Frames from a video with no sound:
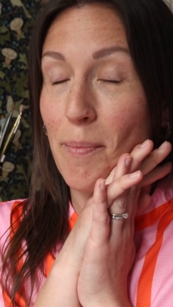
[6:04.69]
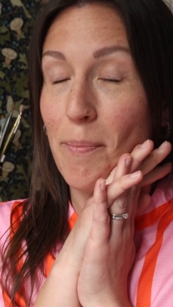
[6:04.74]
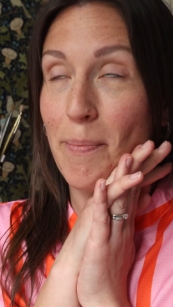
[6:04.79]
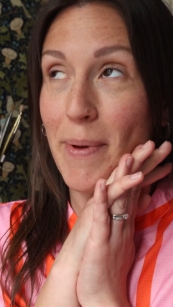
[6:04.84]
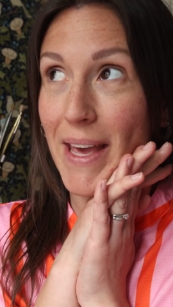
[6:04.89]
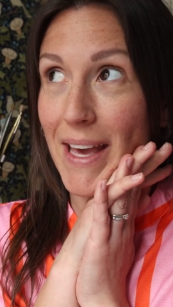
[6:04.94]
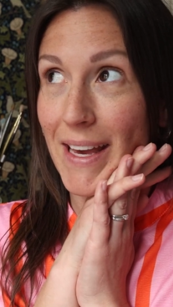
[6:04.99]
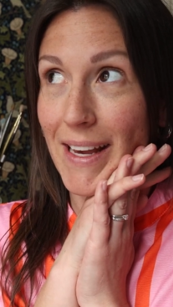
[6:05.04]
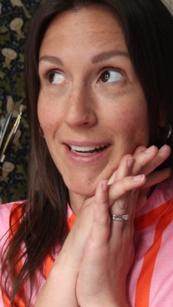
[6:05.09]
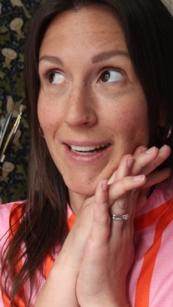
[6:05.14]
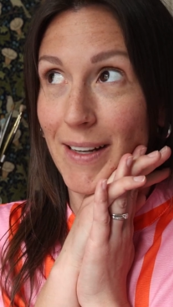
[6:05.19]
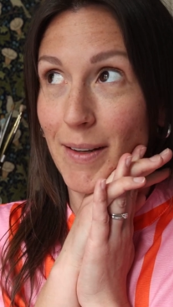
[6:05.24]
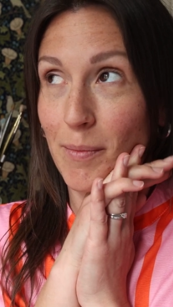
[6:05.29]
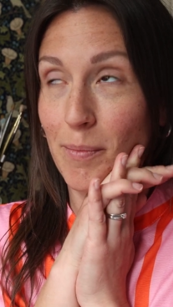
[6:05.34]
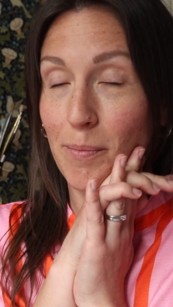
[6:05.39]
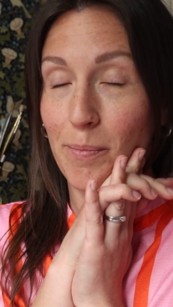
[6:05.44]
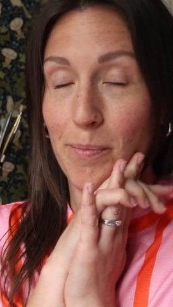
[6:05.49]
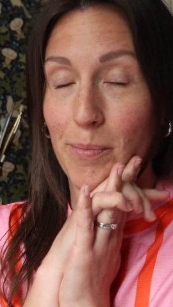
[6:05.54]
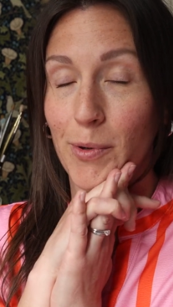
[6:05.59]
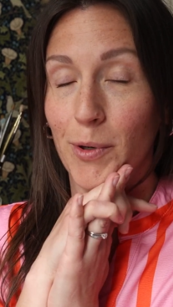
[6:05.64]
Big,
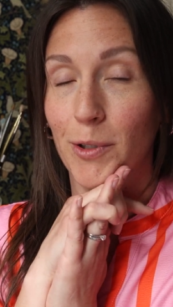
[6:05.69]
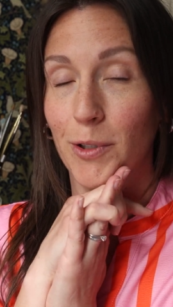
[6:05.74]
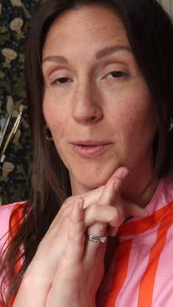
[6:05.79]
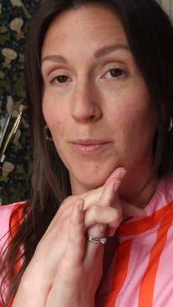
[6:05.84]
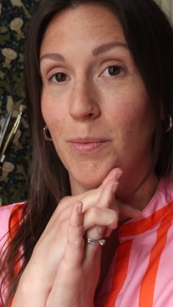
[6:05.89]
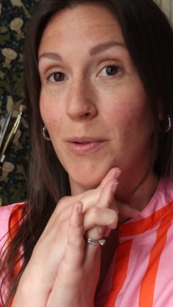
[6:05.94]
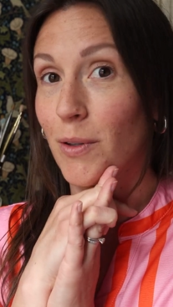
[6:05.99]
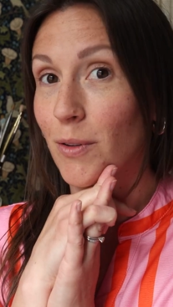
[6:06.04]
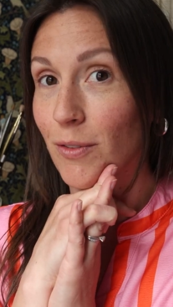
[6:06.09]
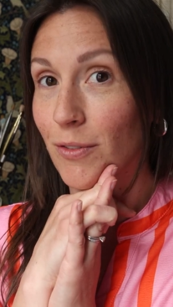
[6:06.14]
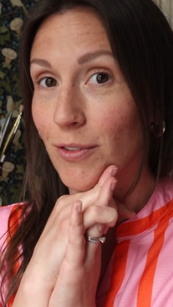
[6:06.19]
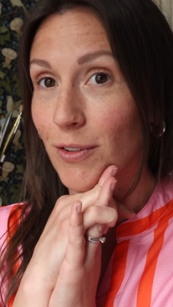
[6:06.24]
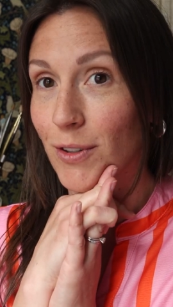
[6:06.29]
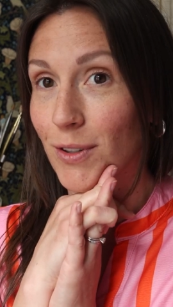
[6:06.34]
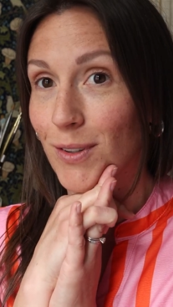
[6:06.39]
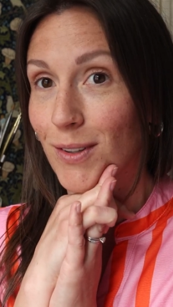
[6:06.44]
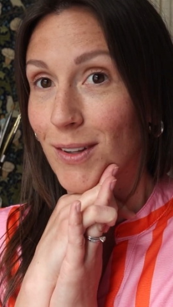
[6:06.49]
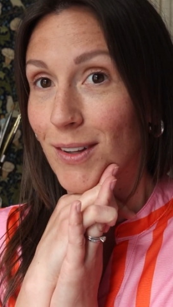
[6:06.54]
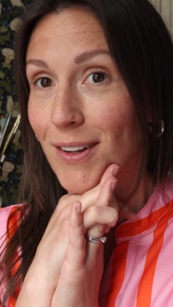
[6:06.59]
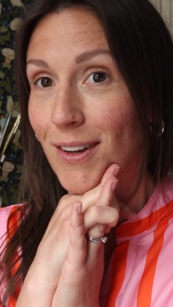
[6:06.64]
bold,
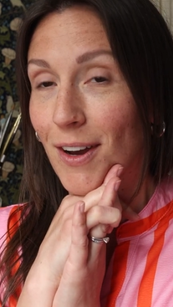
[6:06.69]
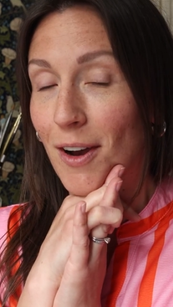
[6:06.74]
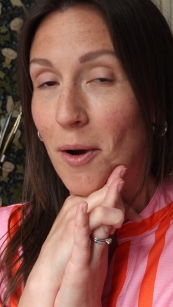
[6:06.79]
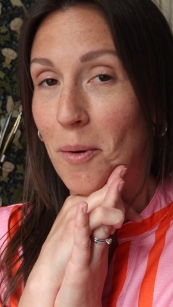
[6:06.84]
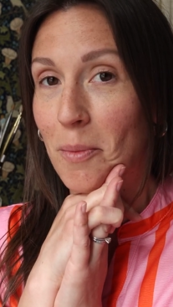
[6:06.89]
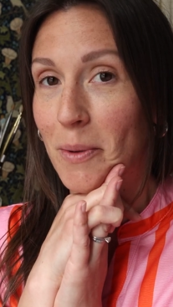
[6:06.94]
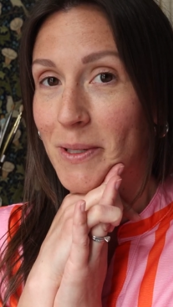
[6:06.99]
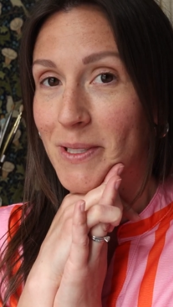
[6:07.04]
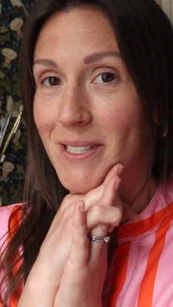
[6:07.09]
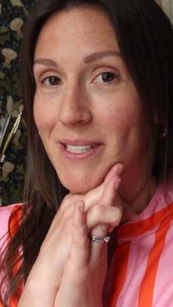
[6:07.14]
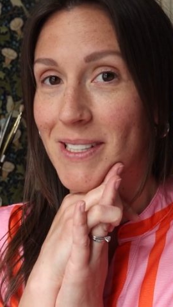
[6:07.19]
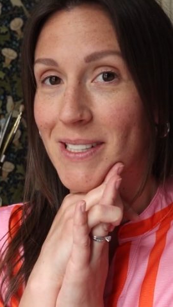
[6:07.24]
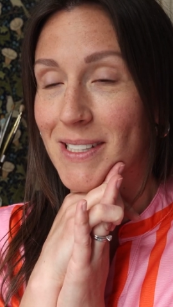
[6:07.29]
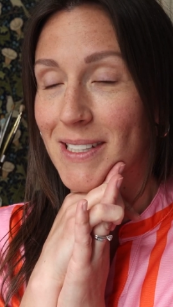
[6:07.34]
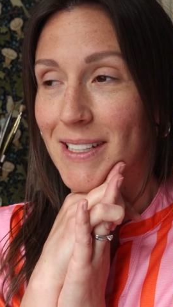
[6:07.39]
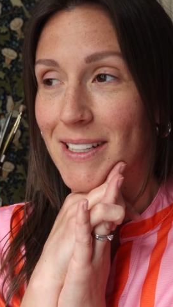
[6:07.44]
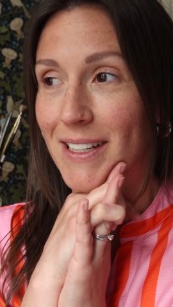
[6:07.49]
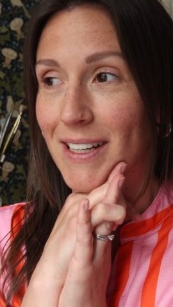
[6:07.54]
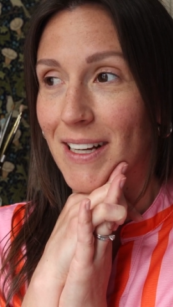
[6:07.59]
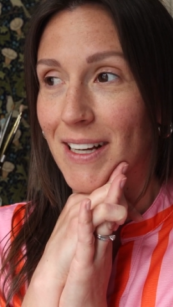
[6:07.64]
beautiful, almost